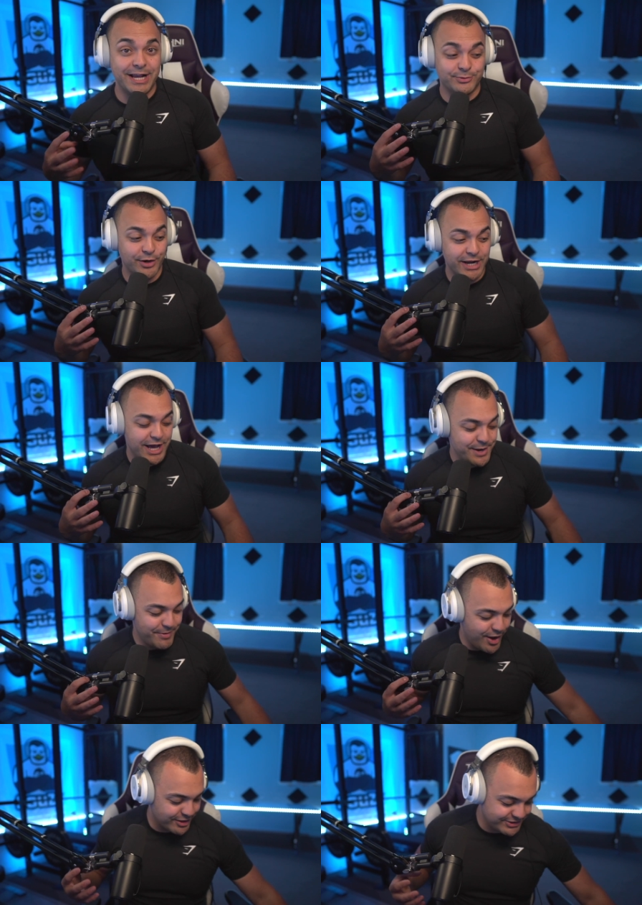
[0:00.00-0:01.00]
we're gonna
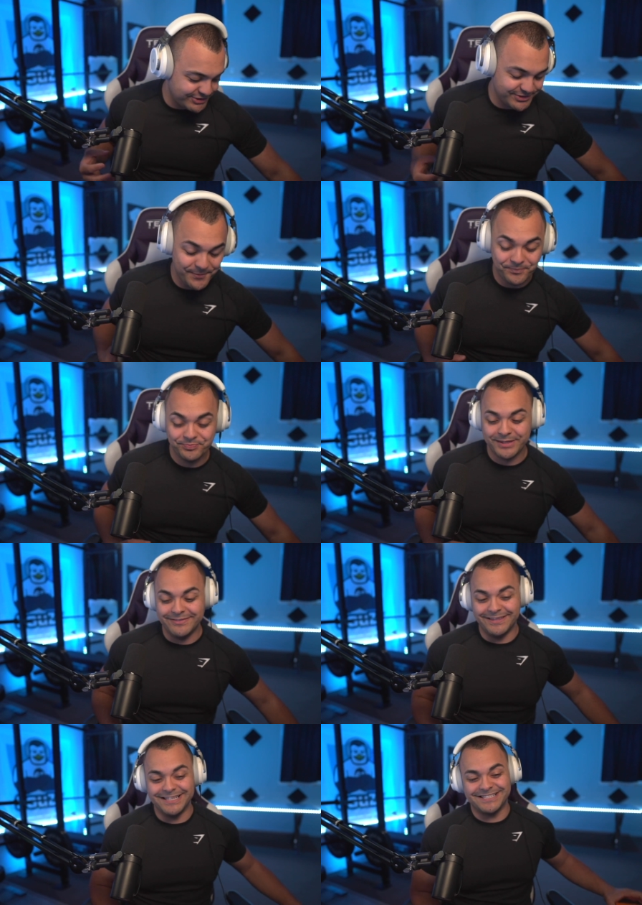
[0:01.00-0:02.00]
unbox
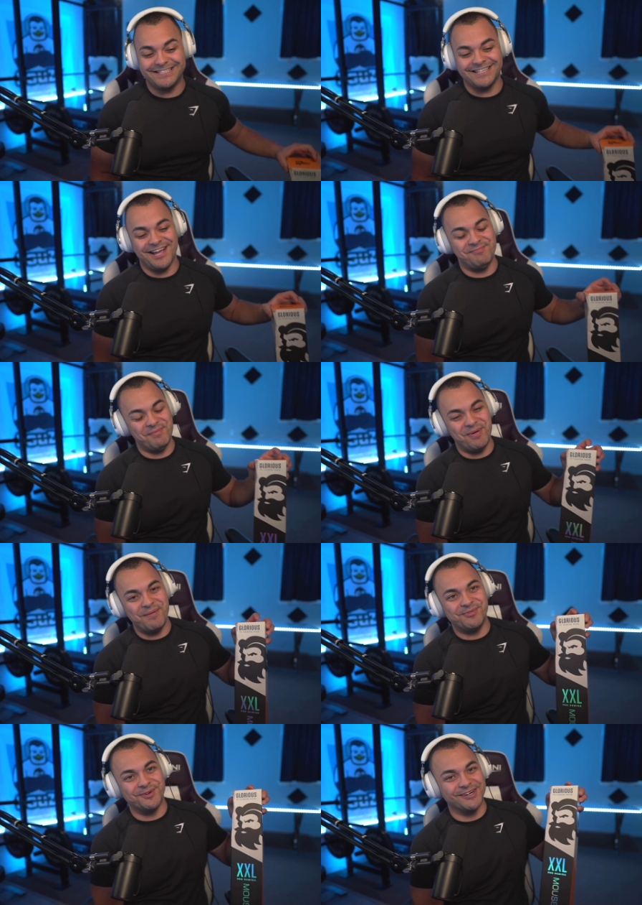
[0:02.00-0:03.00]
this I've been
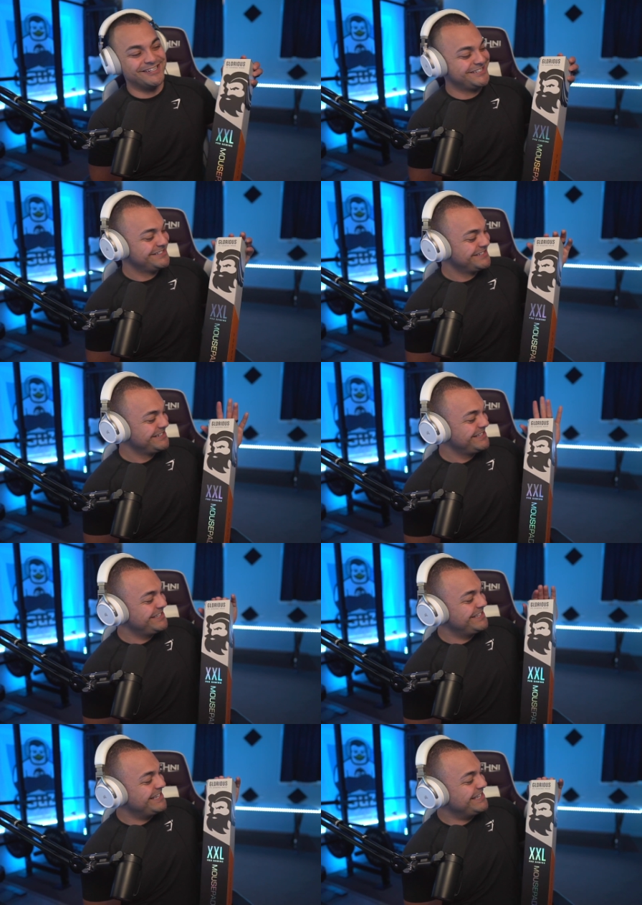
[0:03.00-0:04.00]
pumped for.
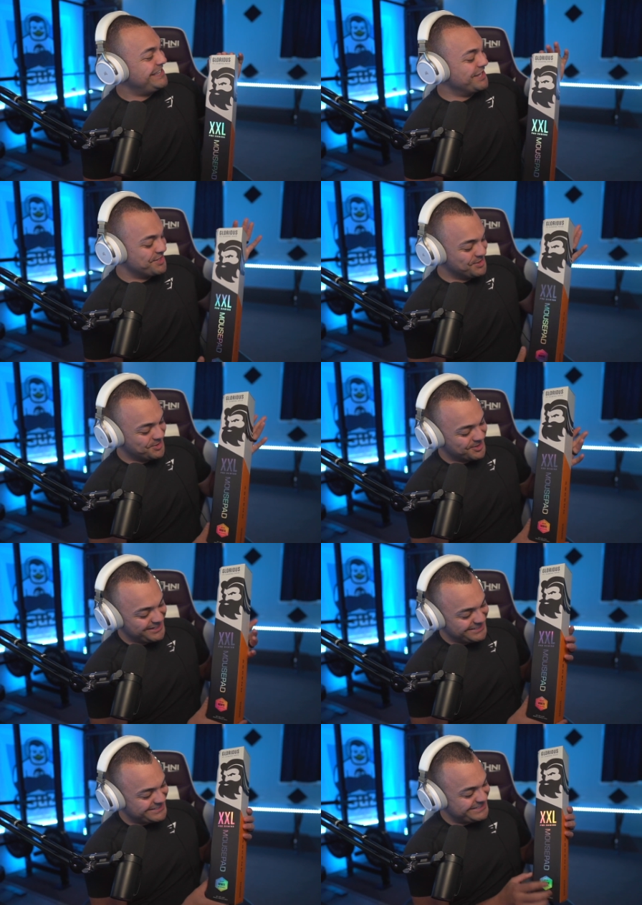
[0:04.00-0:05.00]
The
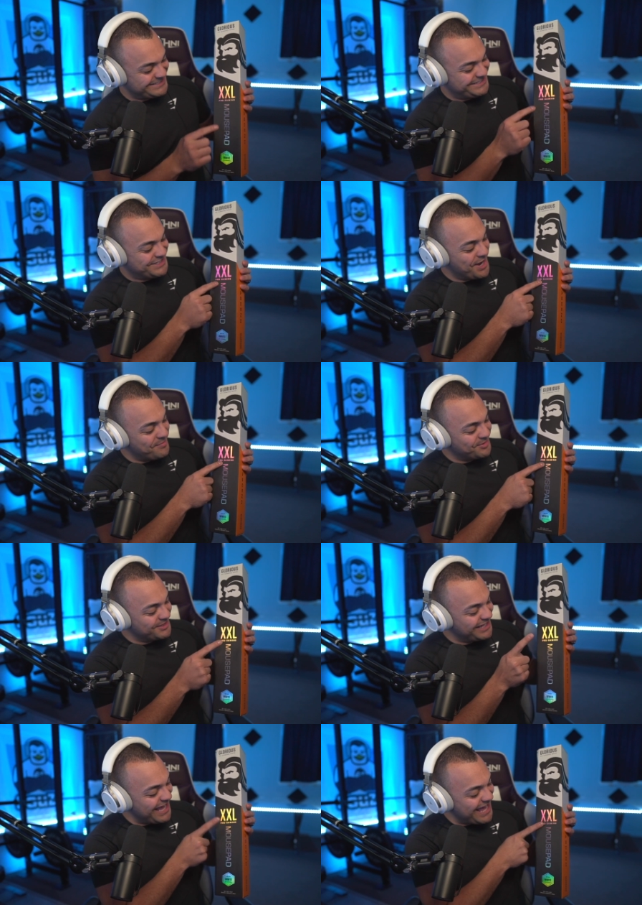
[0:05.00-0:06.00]
Glorious
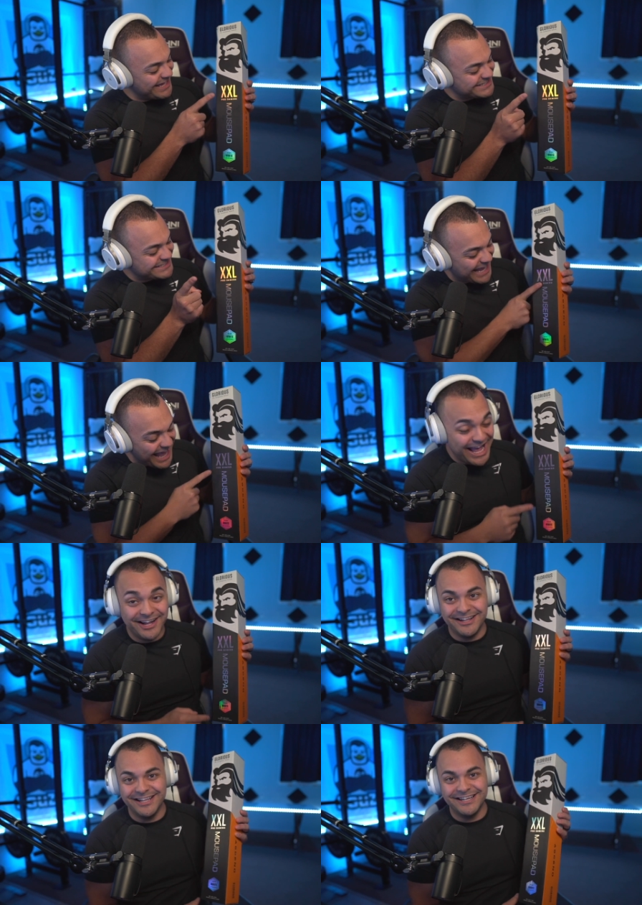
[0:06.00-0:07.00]
Double
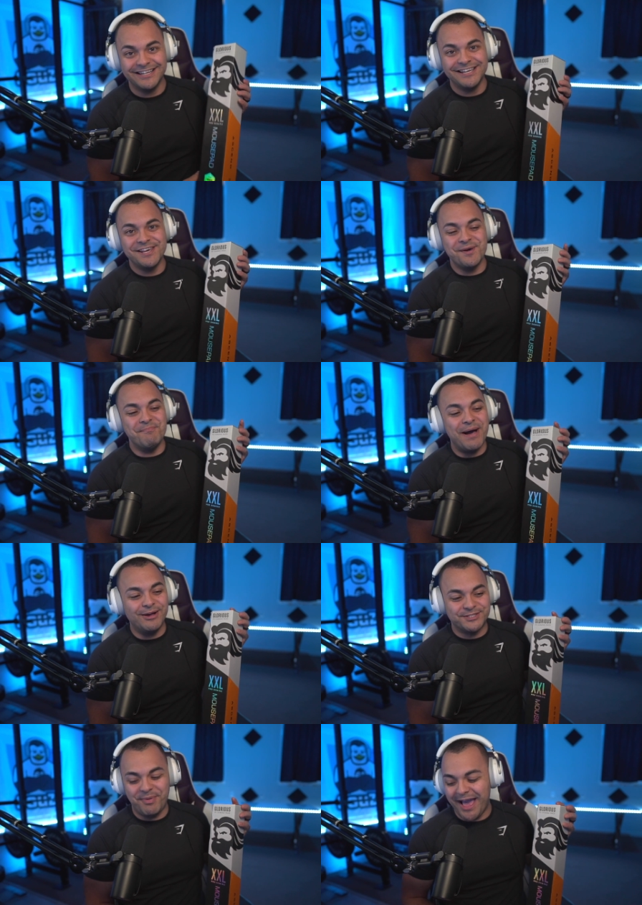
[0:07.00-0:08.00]
XL
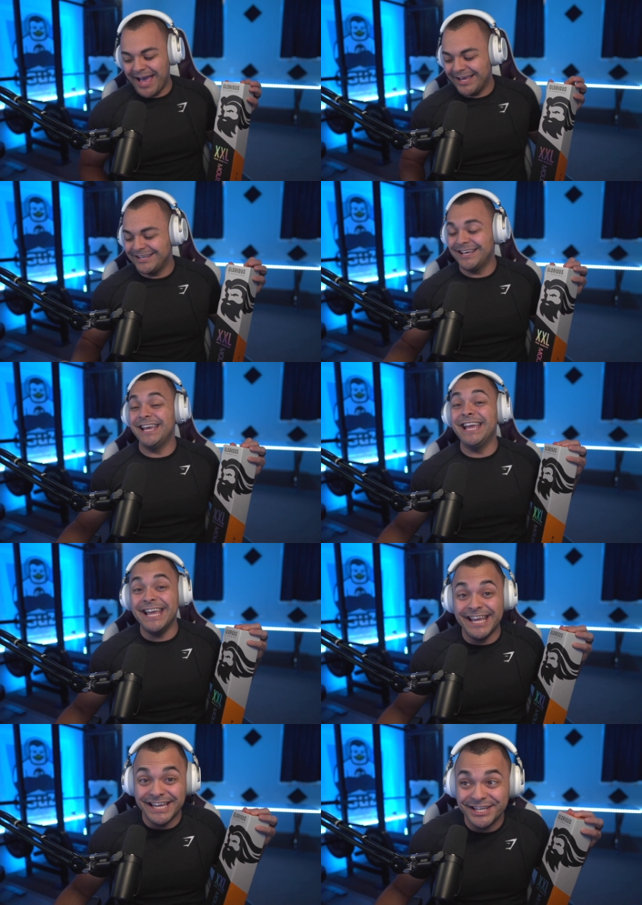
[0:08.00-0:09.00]
mouse pad
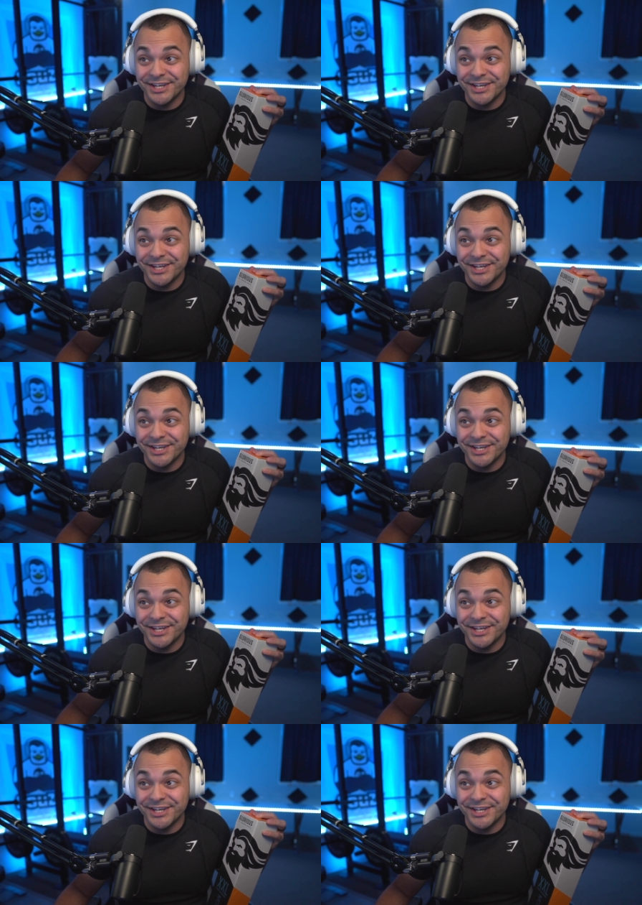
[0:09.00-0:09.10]
in